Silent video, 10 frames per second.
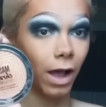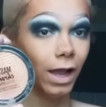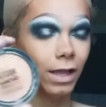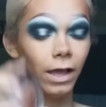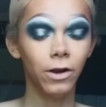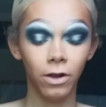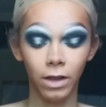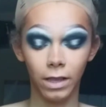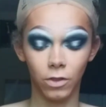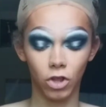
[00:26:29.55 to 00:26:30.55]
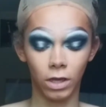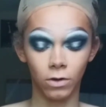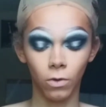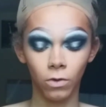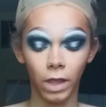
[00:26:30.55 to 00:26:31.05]
Chrome highlighter
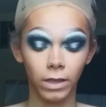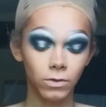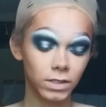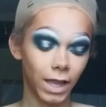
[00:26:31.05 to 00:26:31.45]
in the shade Gold.